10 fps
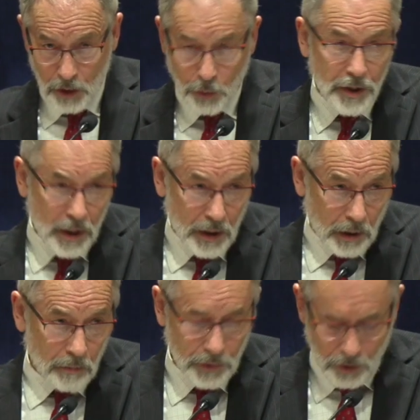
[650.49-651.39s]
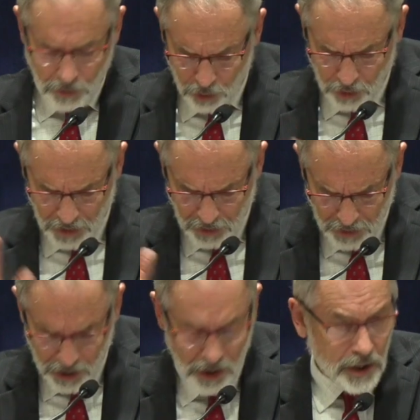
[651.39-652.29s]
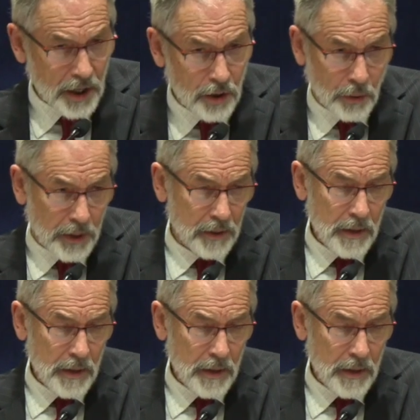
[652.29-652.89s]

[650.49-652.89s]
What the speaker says: Christendom so that you can continue it.